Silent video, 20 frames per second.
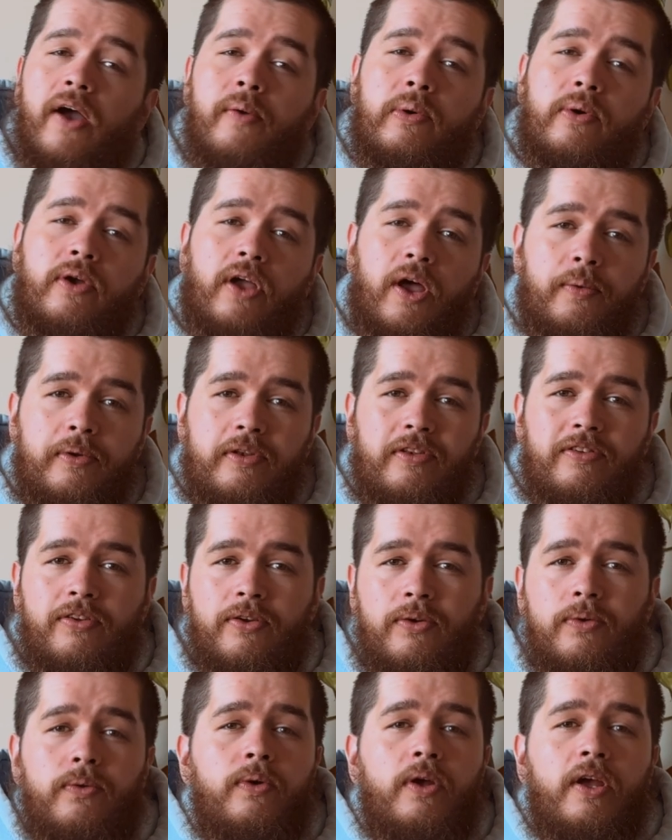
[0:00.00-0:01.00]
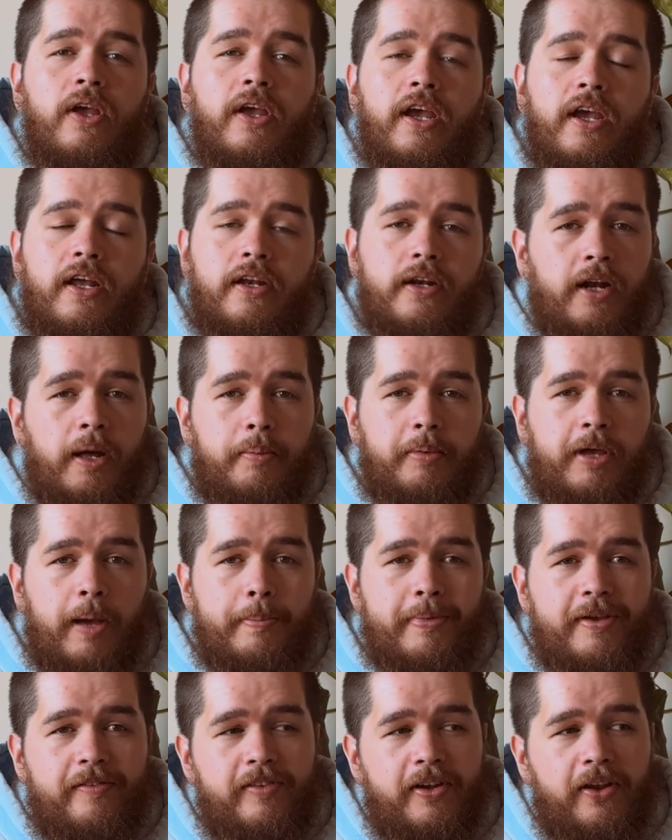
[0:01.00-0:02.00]
will go into in an
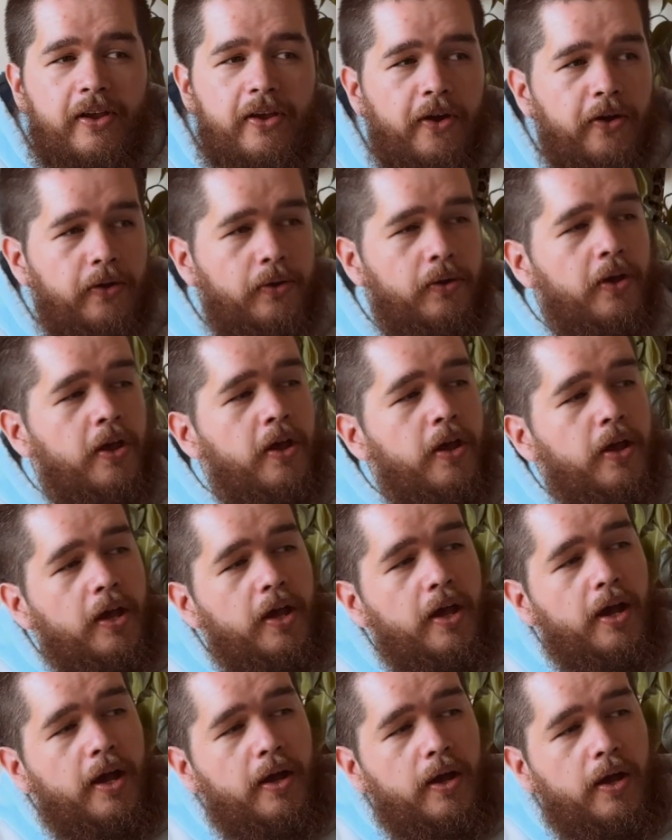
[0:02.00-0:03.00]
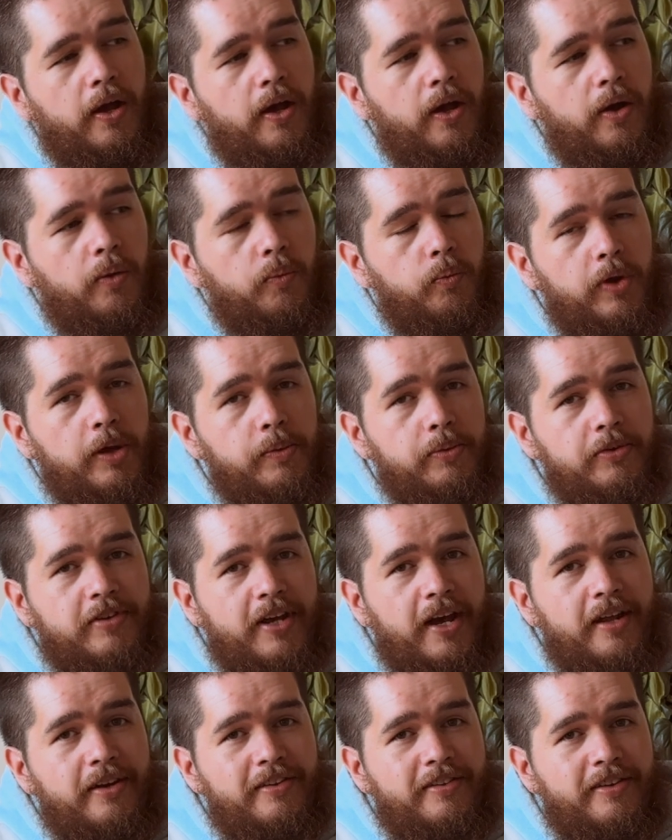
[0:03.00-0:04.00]
upcoming video, we were
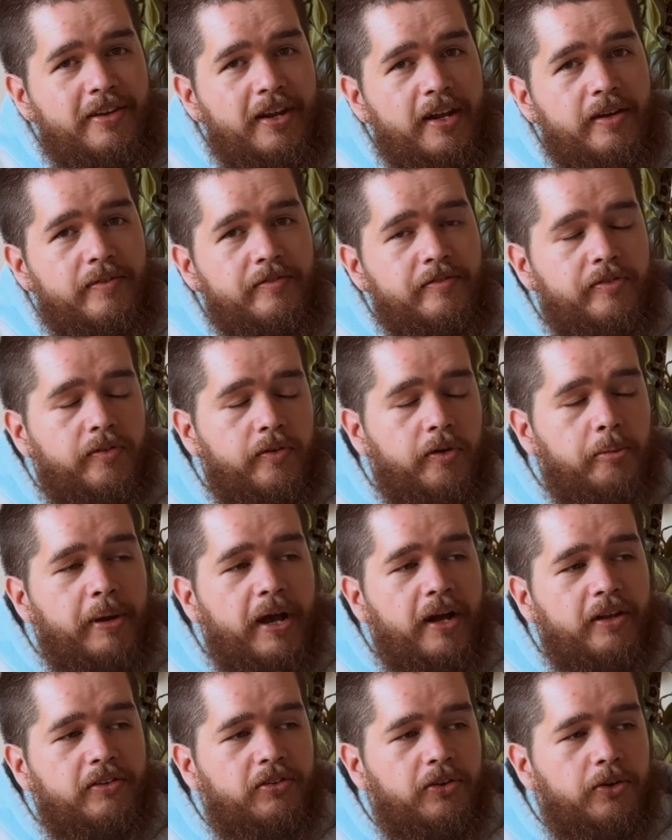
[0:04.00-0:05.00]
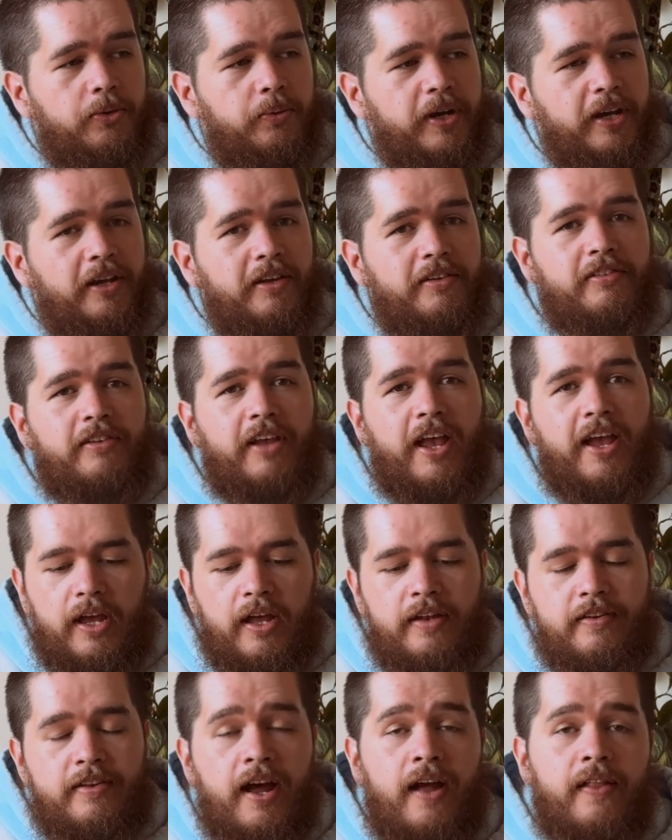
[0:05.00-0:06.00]
down in Dunedin for about 2 weeks,
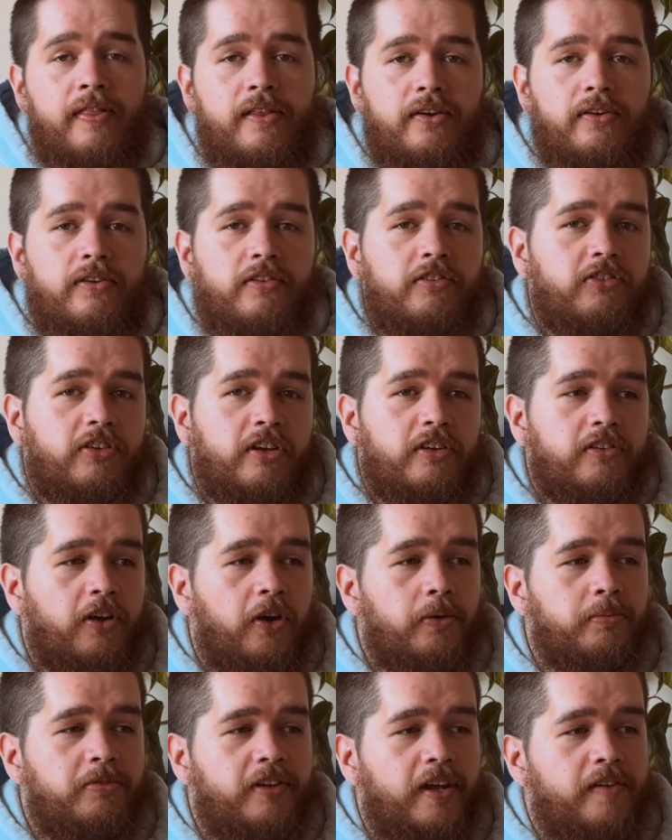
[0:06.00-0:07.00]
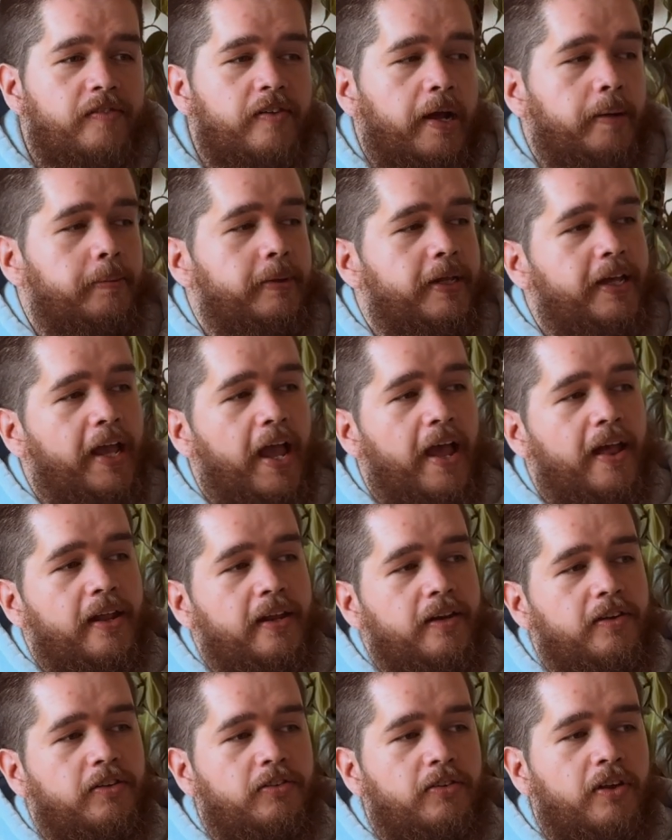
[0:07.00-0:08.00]
and down there is Ching's homestay family
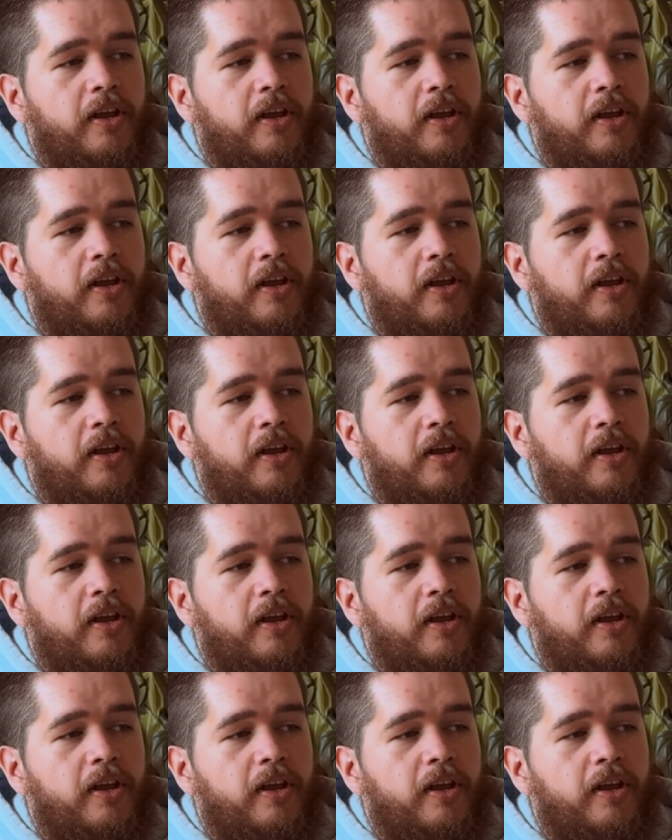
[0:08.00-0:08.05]
and